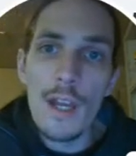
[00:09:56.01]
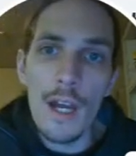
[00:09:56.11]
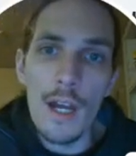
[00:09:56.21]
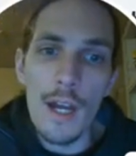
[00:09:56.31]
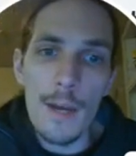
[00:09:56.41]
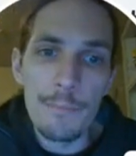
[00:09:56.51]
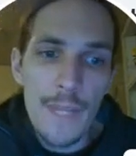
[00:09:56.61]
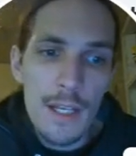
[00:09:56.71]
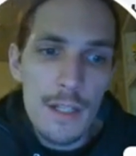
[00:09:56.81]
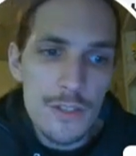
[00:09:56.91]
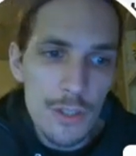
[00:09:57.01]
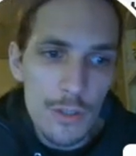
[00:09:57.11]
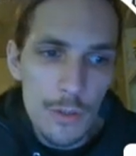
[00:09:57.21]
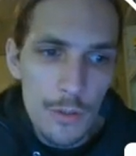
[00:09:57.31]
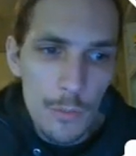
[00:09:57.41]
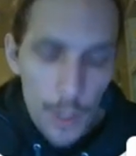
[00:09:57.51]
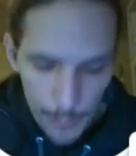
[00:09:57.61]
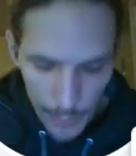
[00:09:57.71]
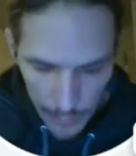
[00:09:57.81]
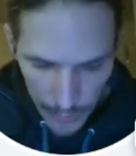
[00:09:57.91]
Um, so the one
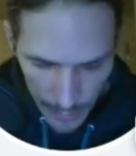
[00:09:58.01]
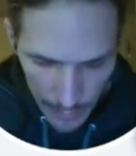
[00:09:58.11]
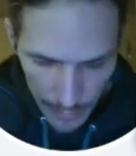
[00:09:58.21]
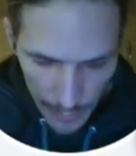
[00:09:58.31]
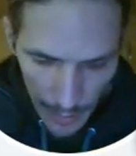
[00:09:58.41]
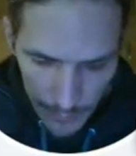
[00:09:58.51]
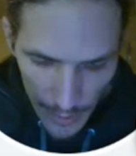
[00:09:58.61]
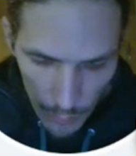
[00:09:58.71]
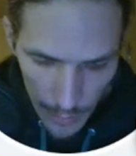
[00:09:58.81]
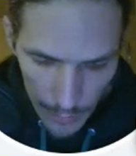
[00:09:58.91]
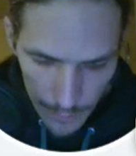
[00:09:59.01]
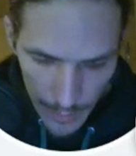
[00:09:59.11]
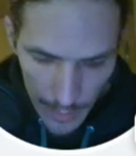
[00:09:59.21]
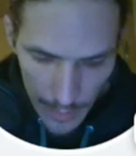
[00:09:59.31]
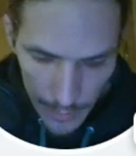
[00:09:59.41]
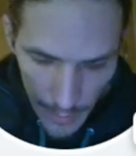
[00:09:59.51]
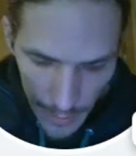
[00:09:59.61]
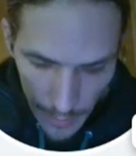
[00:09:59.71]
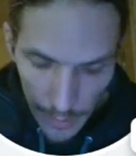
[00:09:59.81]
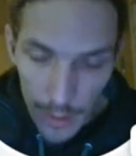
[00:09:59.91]
person that I've dealt with,
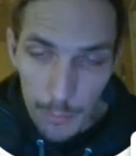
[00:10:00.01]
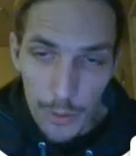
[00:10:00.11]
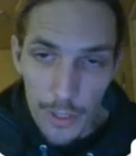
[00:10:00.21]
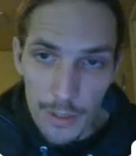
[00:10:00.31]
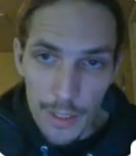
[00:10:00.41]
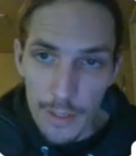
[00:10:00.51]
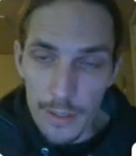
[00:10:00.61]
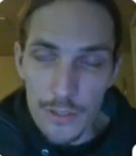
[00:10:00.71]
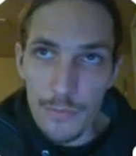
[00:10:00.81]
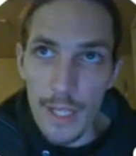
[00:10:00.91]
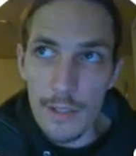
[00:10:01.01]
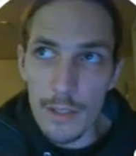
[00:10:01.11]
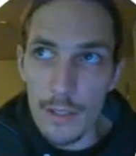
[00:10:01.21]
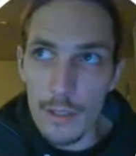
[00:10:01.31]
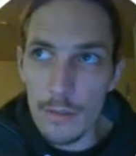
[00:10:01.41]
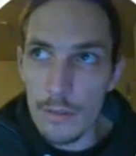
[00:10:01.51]
they completely, like, this vendor